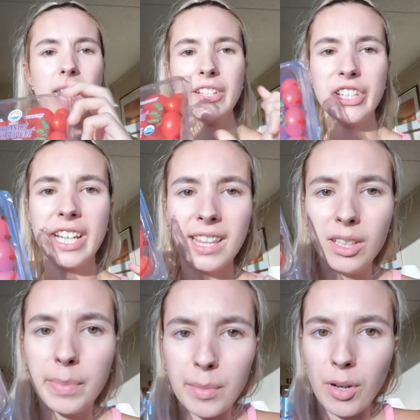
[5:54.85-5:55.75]
are actually a
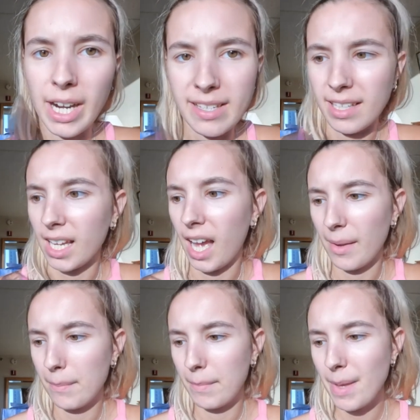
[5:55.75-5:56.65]
little bit pricey.
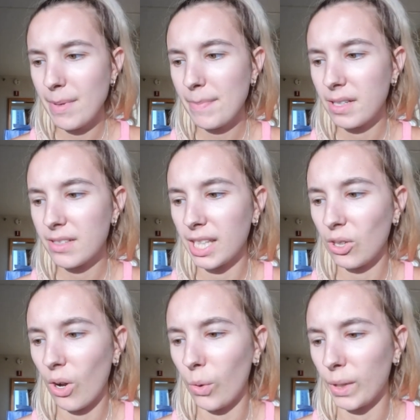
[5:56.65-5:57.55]
Maybe because I
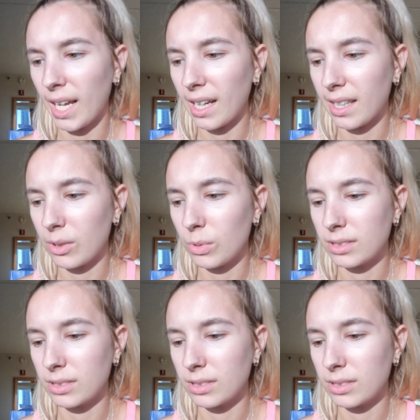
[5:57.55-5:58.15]
got organic